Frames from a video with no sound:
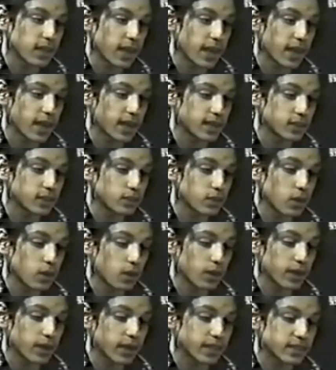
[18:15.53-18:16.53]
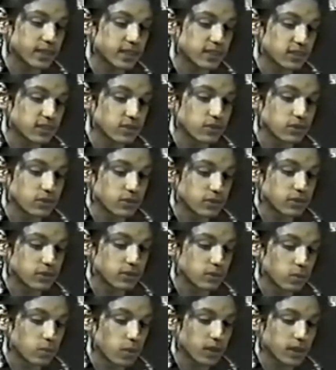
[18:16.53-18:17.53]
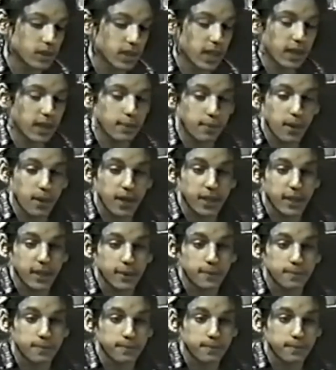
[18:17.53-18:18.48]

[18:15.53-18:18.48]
and you know, and this is worth a lot of money